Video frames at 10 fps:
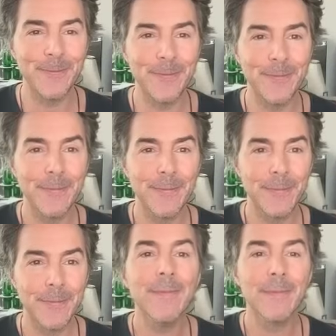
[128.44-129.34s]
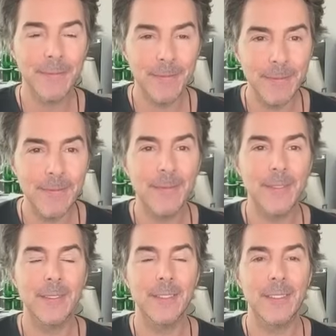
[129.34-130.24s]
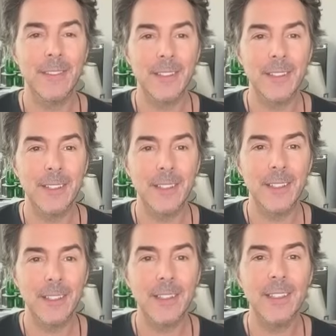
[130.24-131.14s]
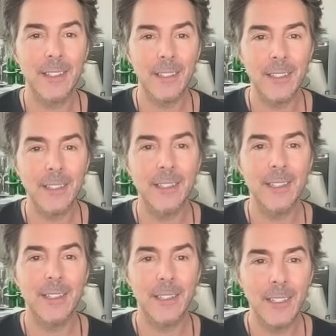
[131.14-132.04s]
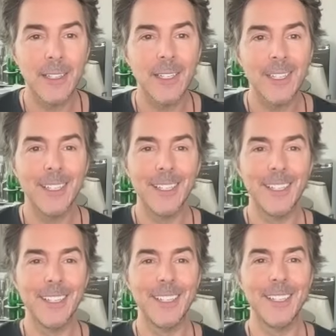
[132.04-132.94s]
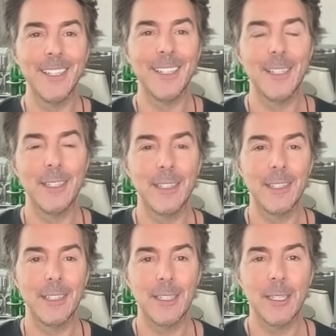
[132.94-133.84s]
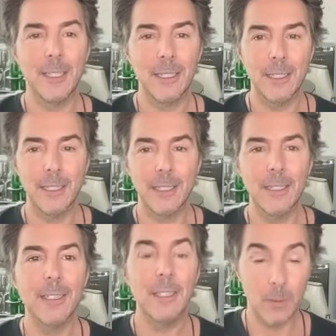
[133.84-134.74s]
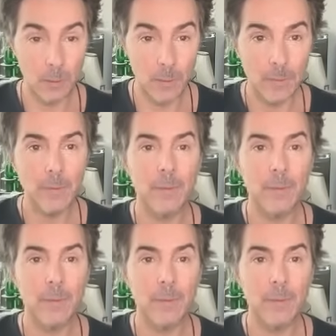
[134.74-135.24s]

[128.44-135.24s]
This person isn't speaking.